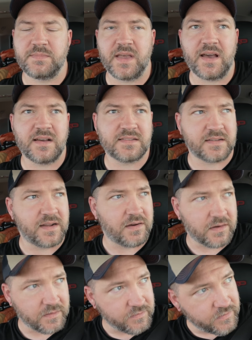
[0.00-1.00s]
some gas, and
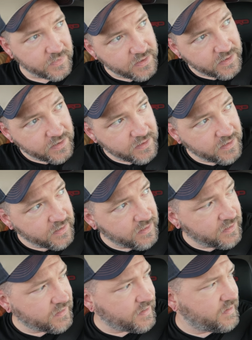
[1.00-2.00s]
now I'm
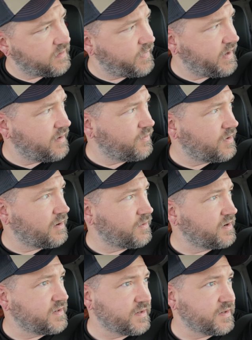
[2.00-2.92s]
kind of debating what I want to